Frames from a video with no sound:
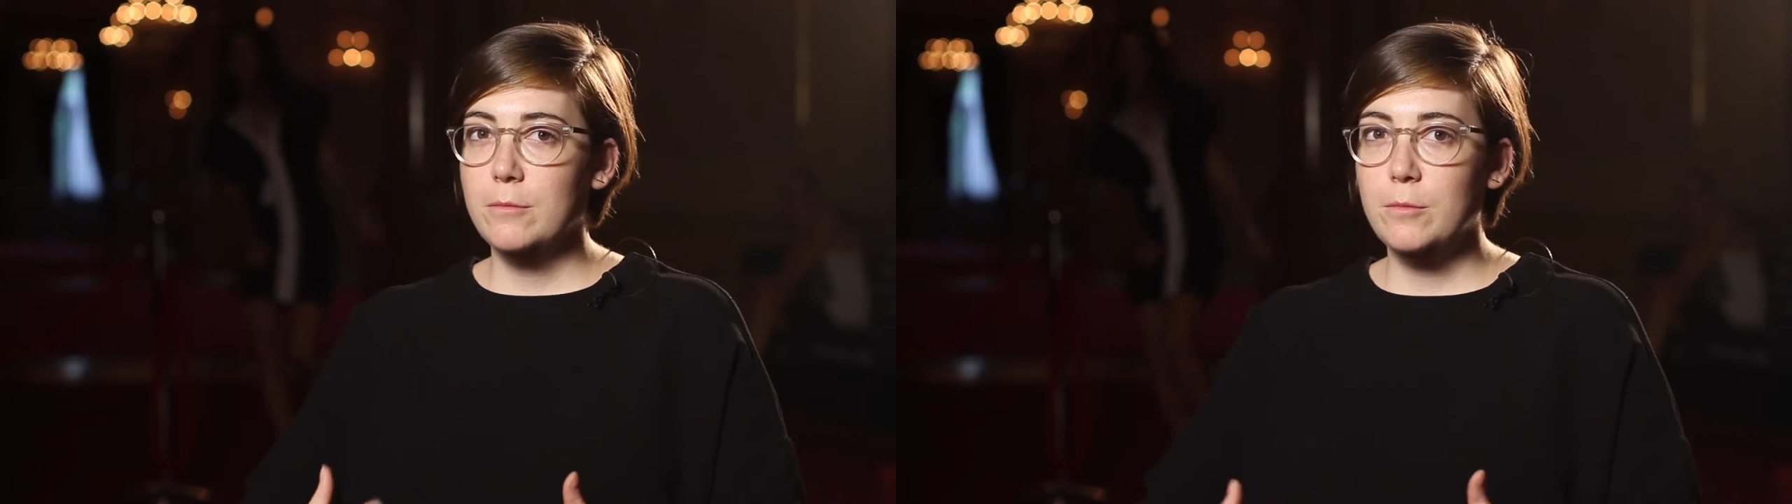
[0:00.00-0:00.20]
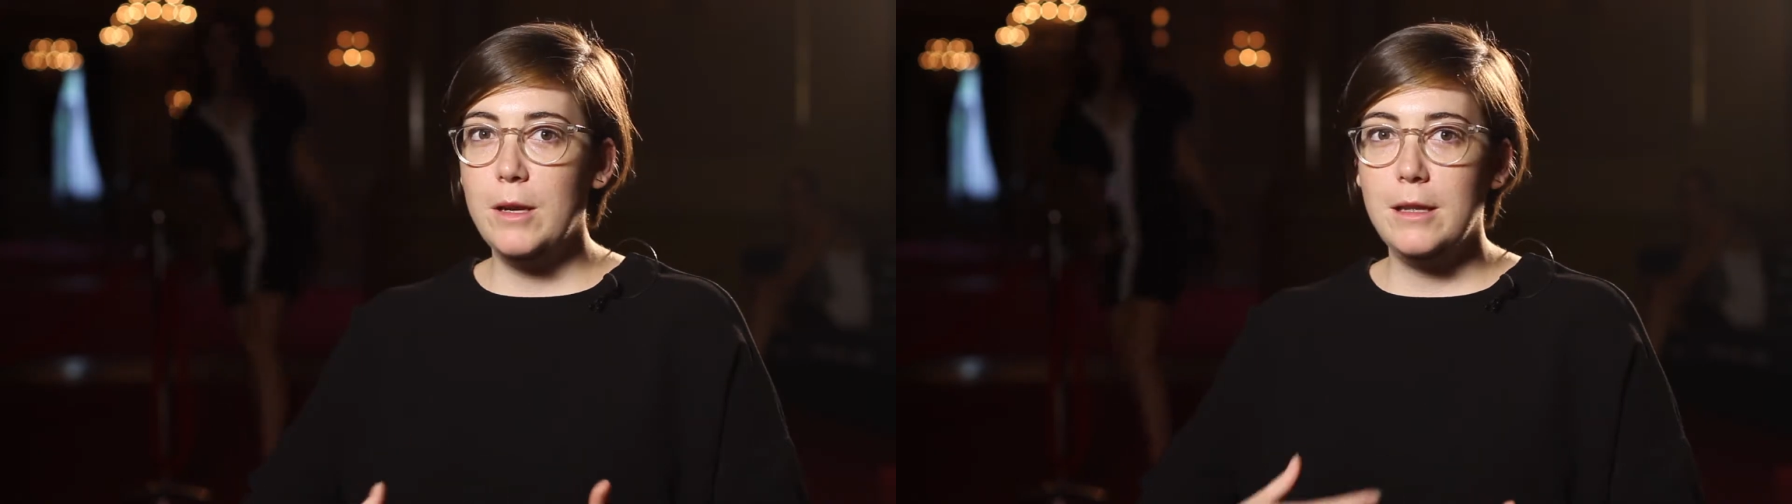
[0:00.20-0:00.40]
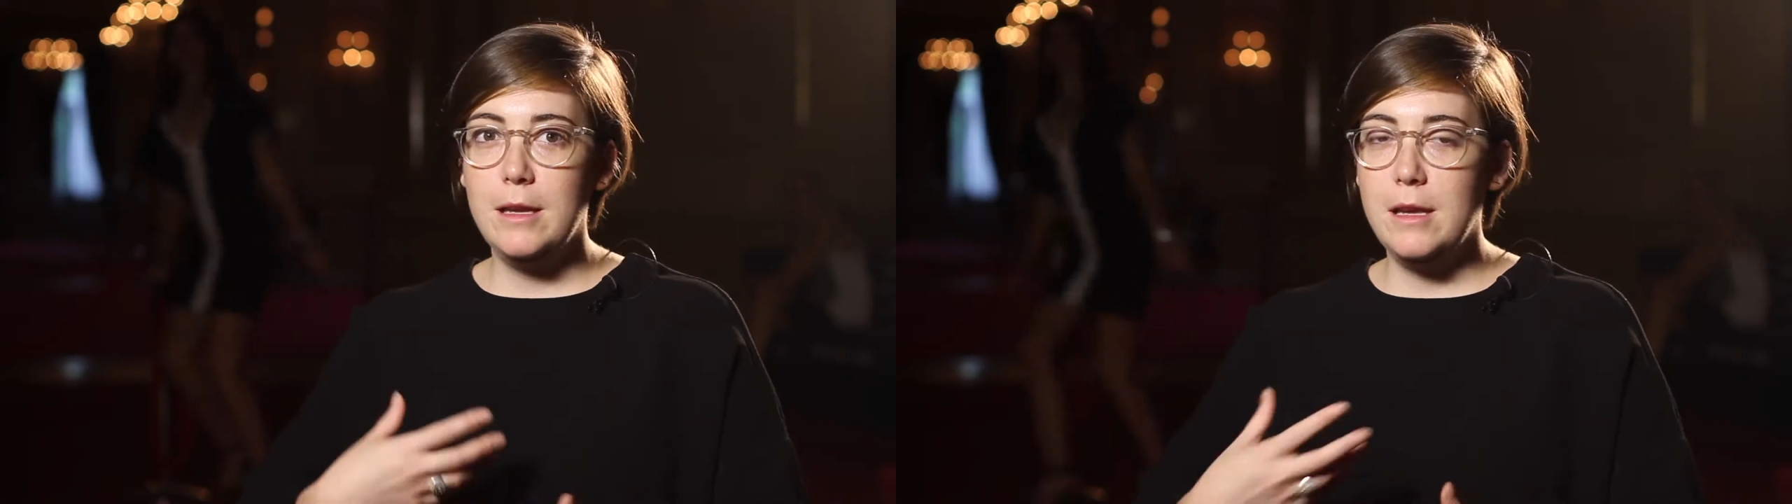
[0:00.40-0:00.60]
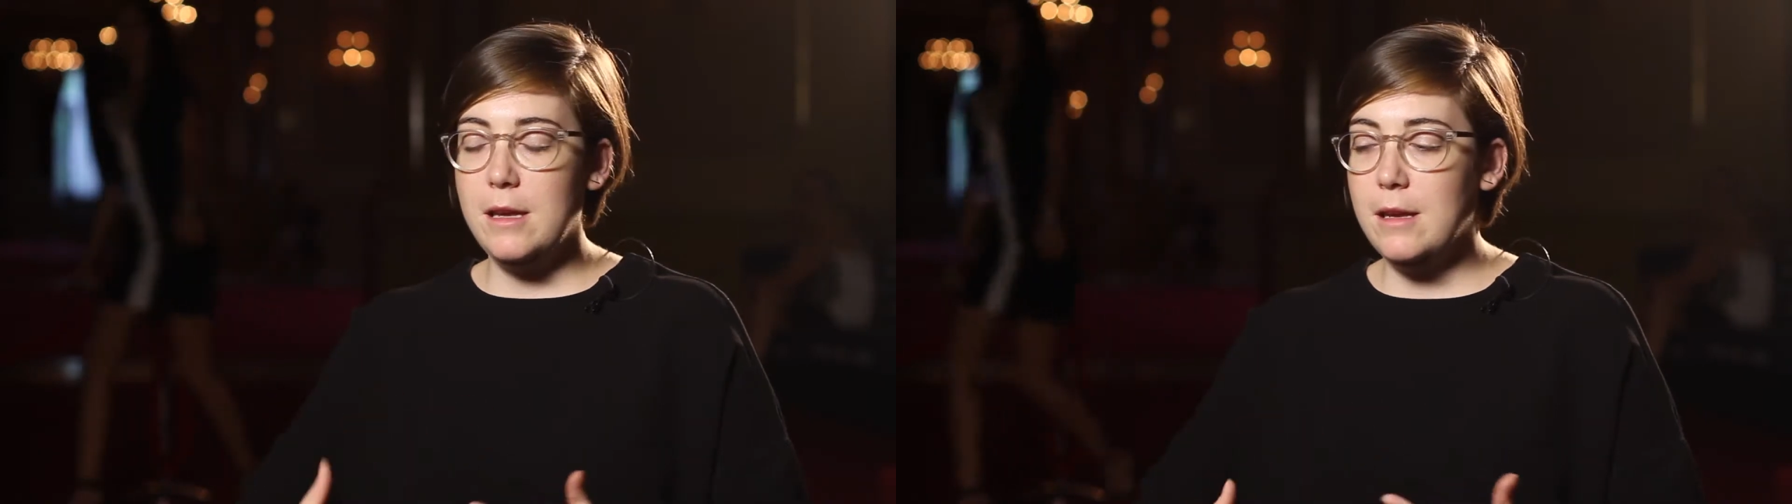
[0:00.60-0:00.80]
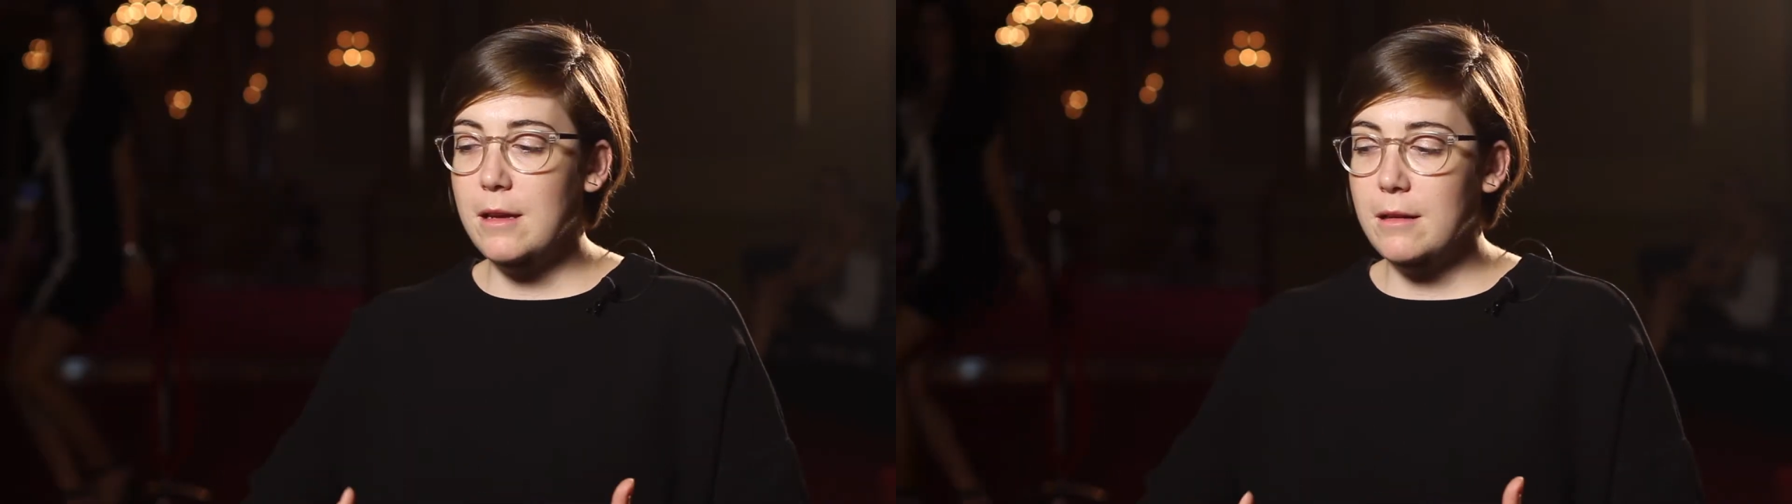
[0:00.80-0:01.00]

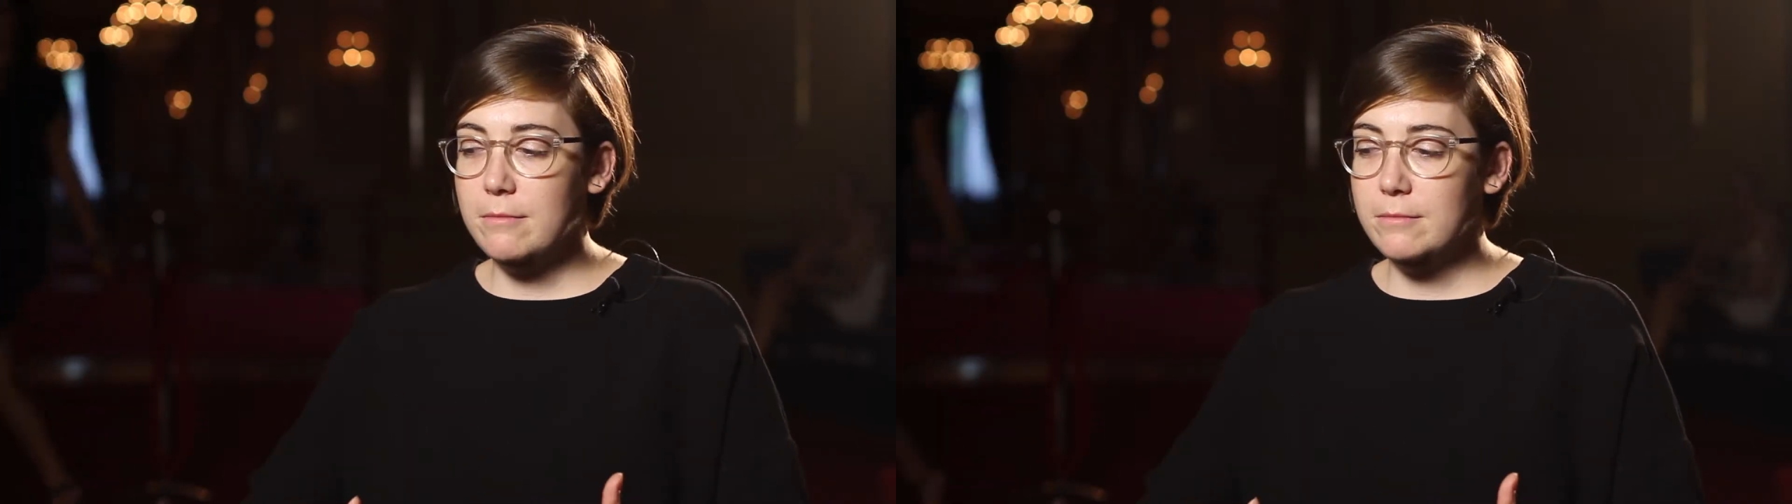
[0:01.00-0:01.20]
really